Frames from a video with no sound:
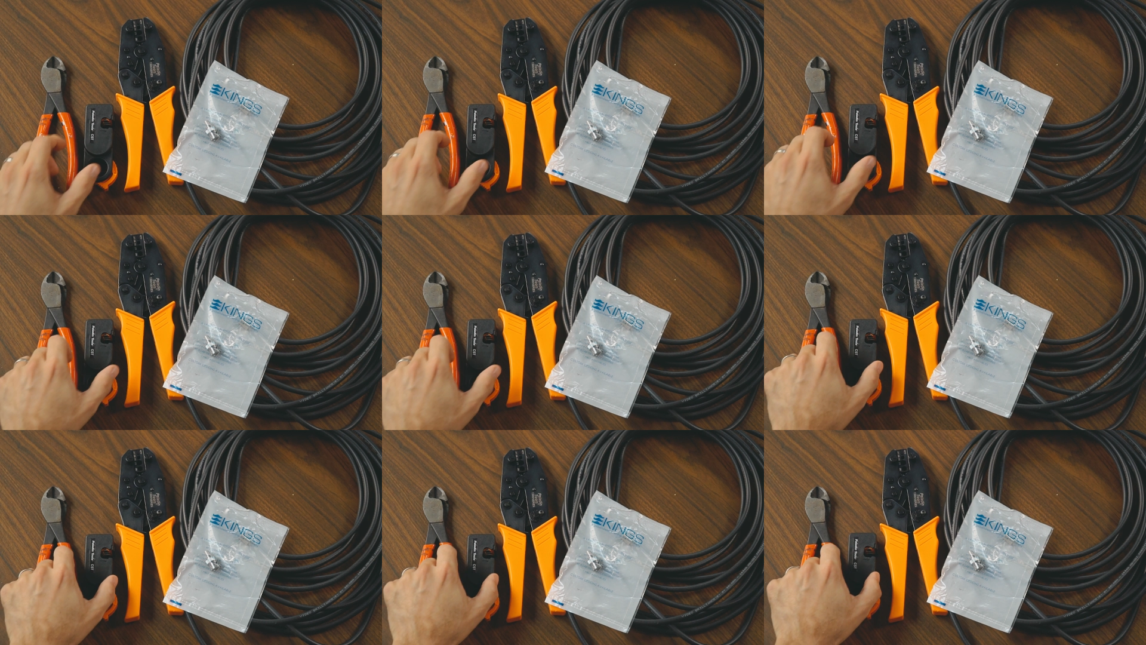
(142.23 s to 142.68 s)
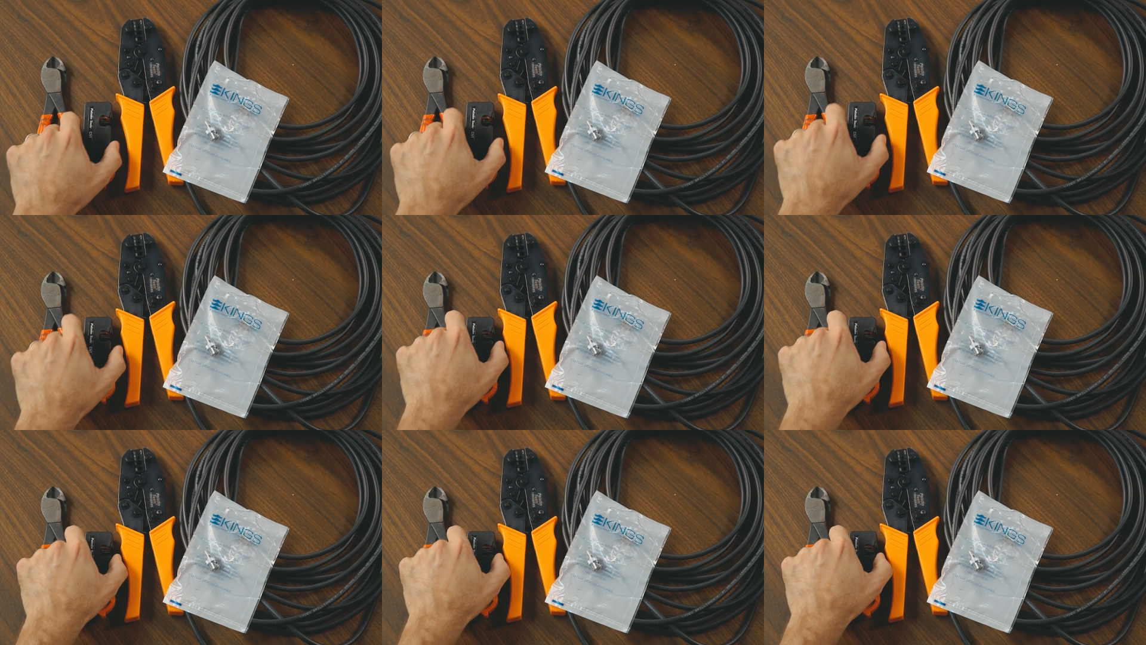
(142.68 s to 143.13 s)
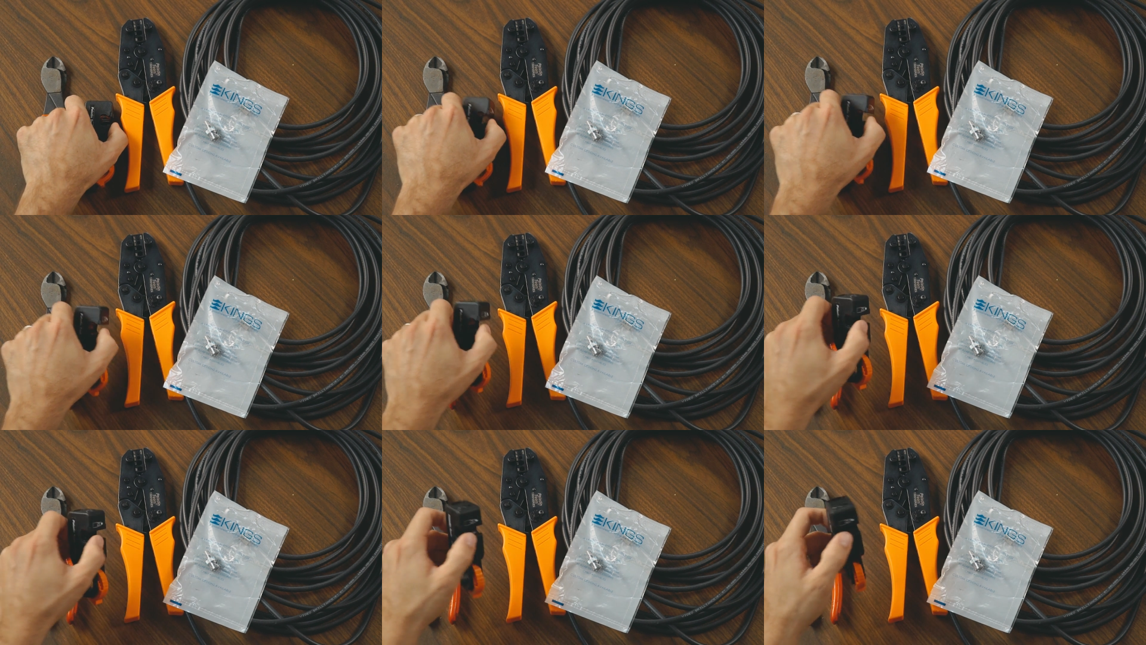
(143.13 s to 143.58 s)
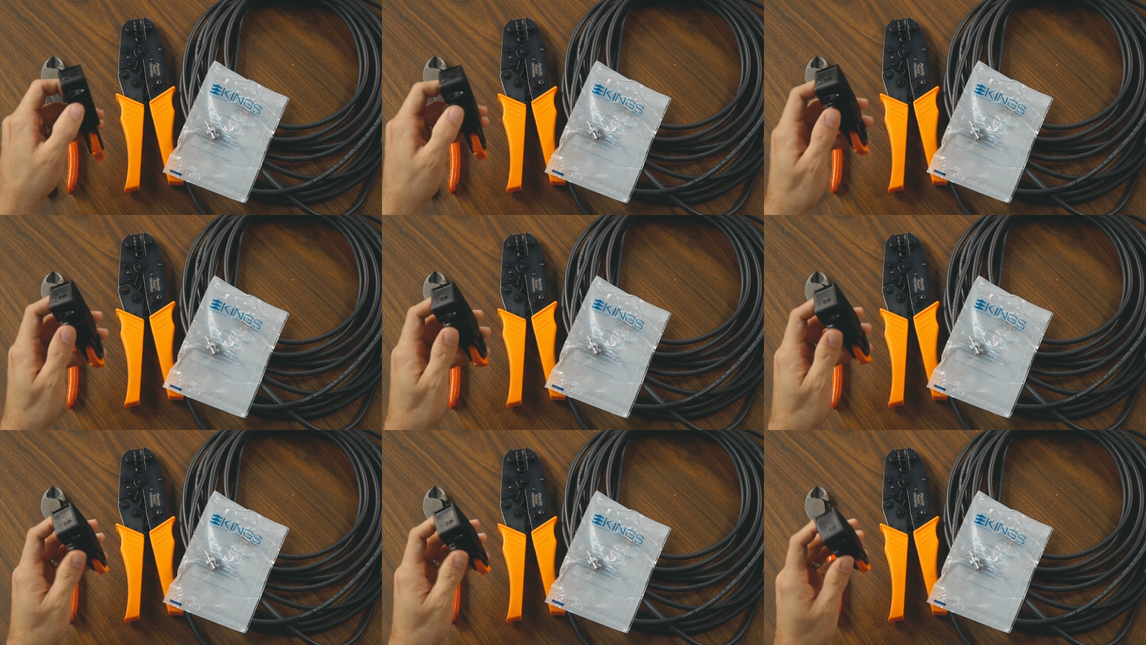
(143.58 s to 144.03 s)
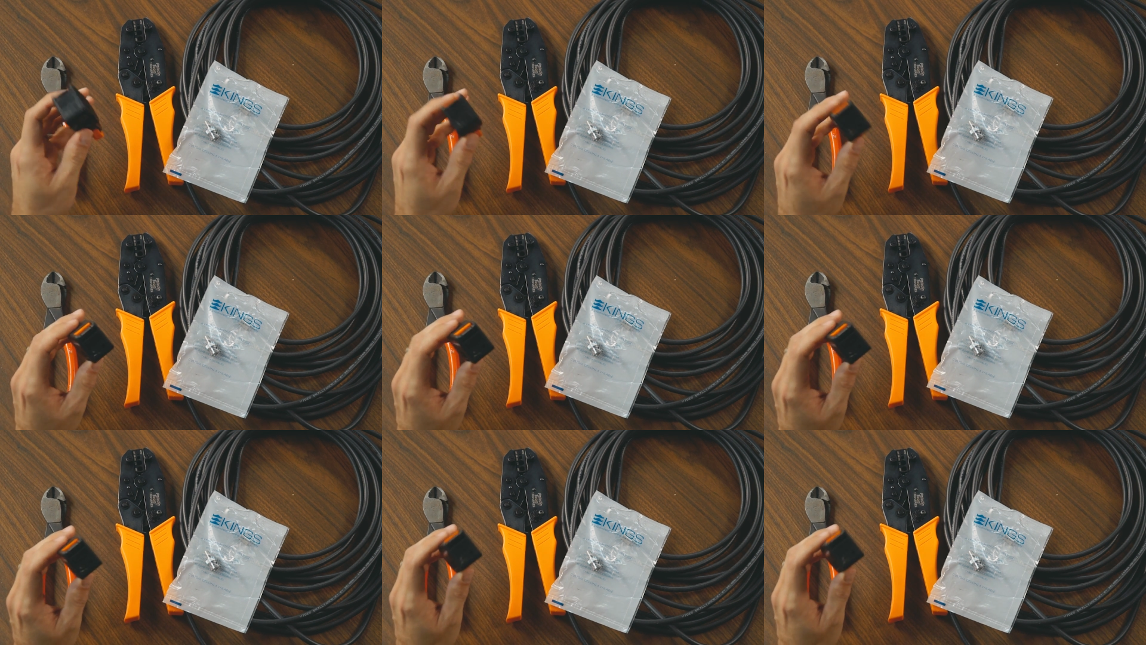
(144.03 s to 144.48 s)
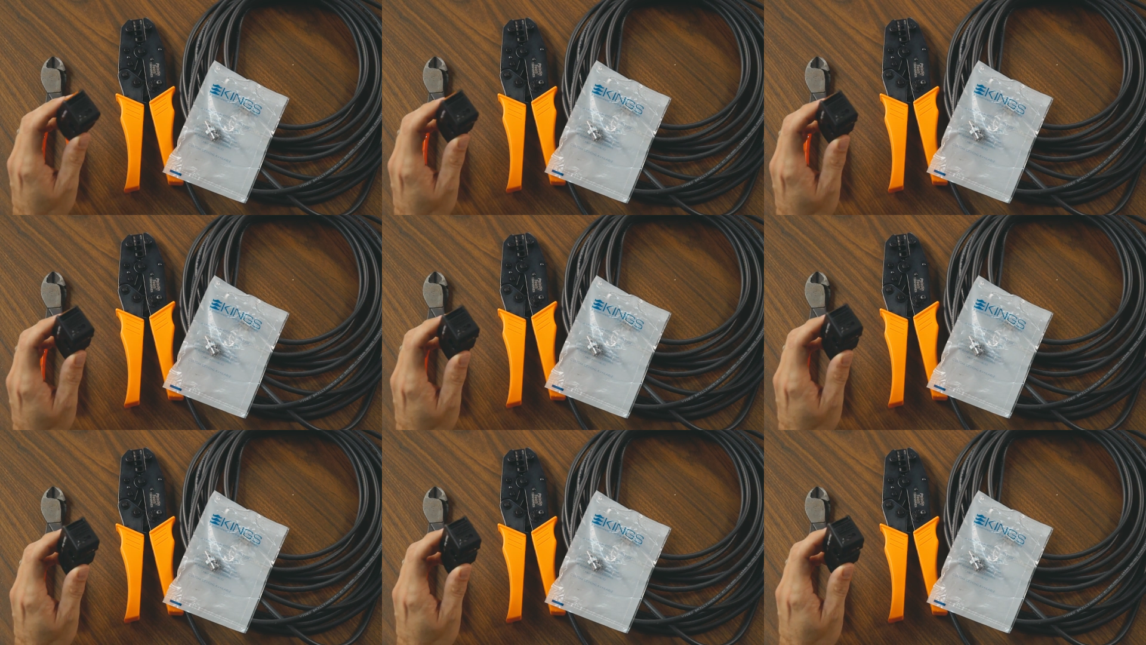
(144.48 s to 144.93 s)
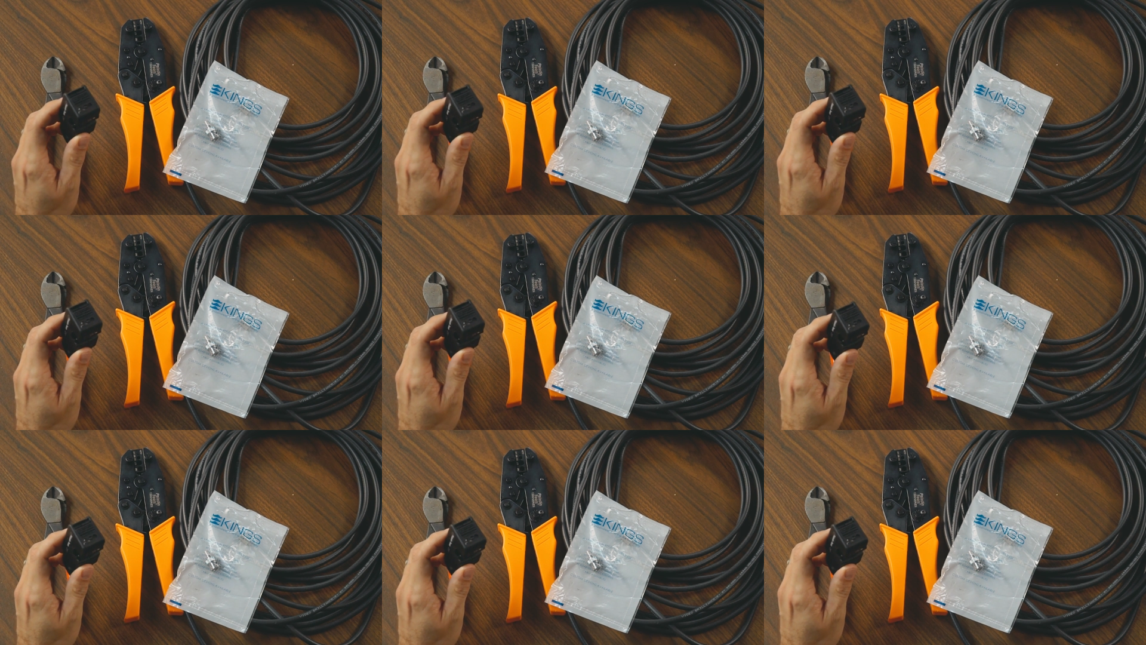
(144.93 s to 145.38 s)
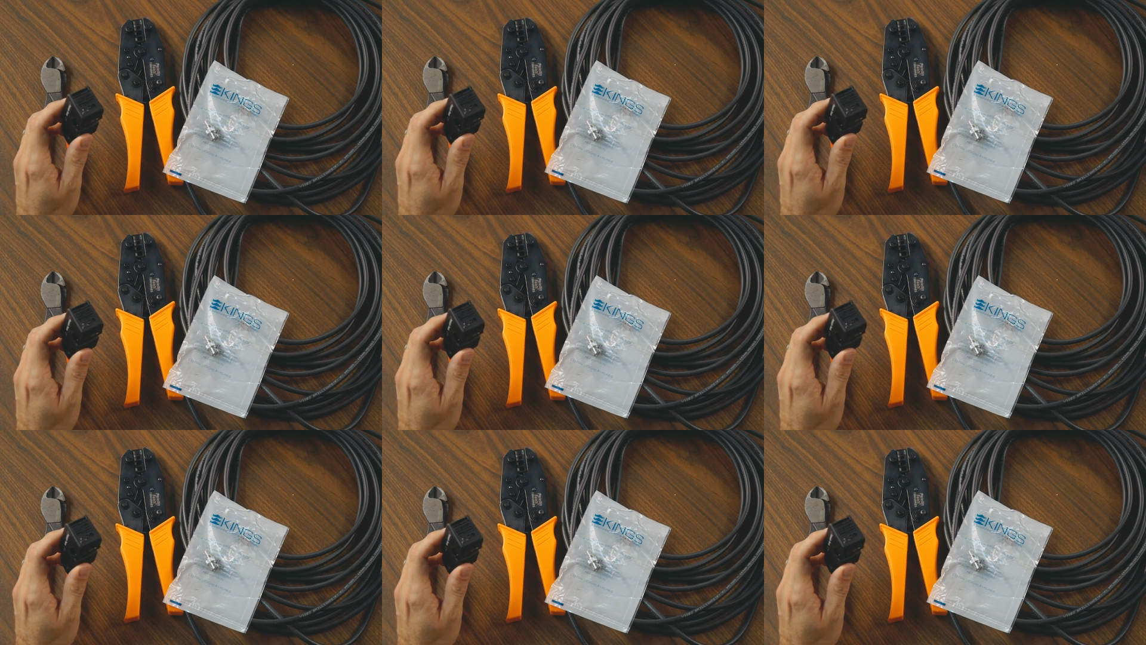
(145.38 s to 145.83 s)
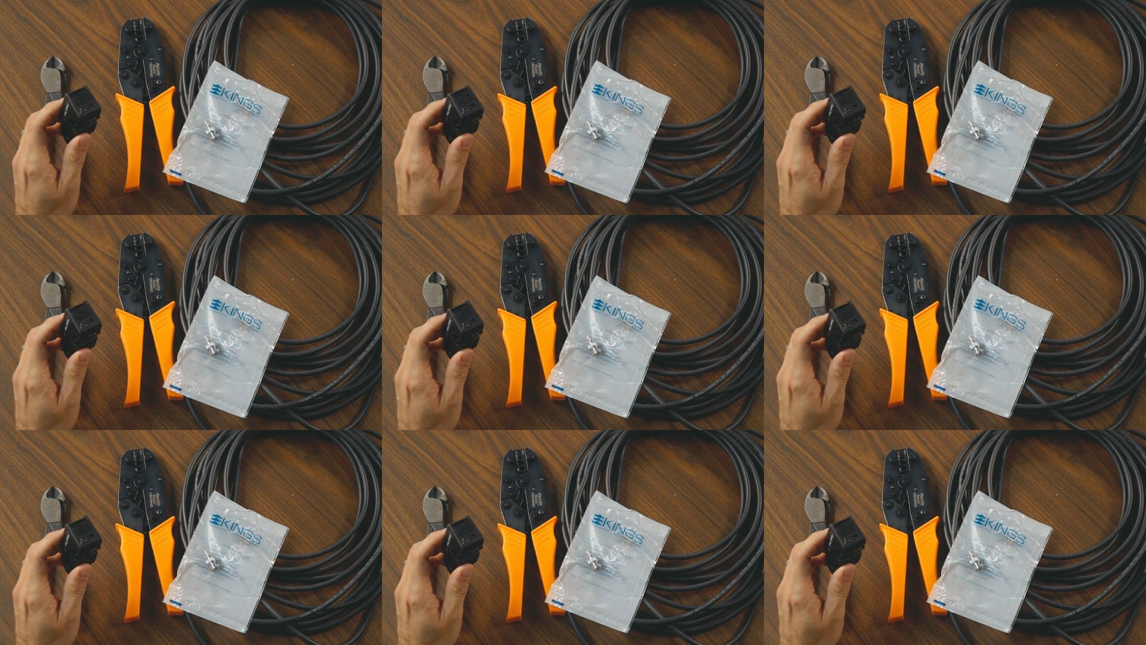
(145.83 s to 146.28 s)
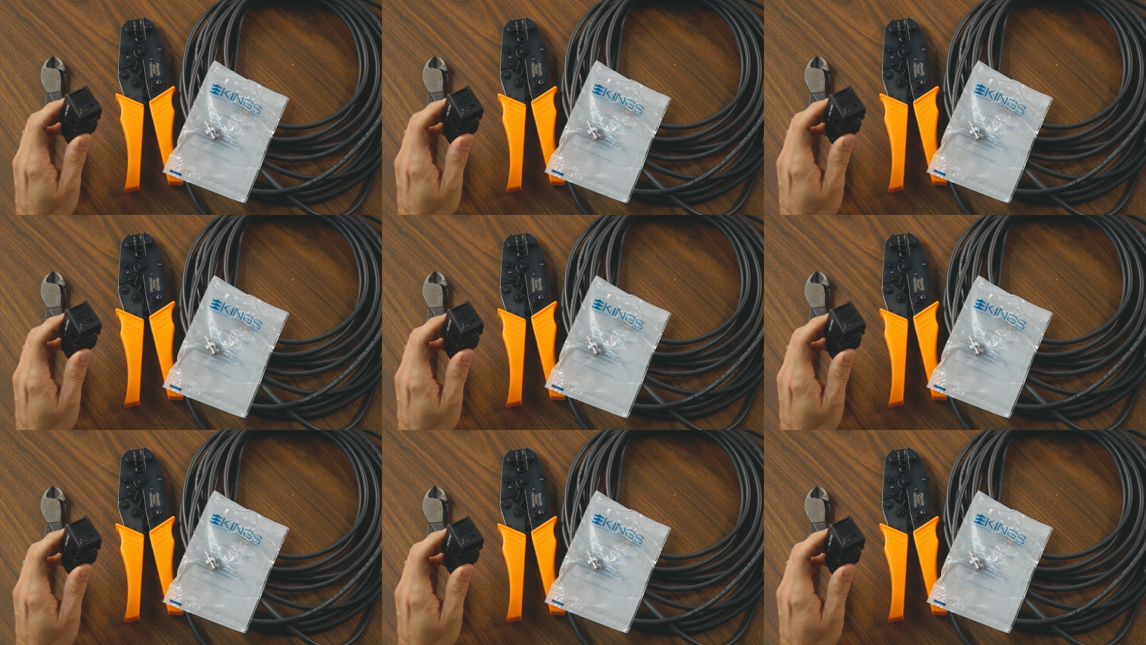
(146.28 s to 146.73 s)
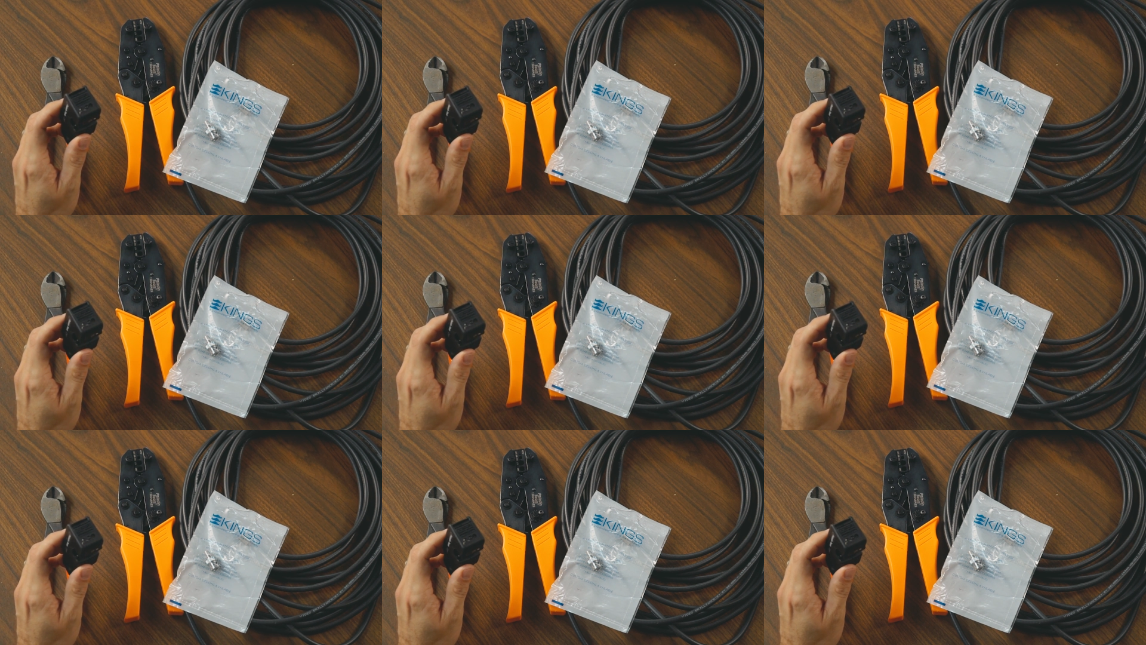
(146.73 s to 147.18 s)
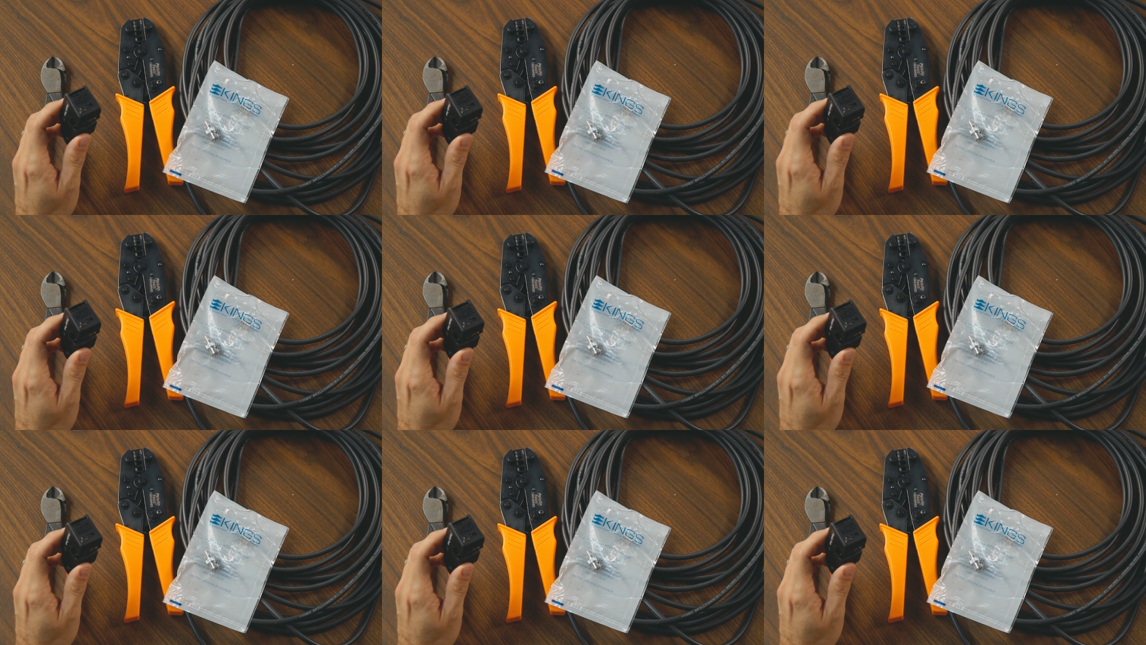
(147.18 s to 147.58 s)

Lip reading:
No face is visible, so there are no lips to read.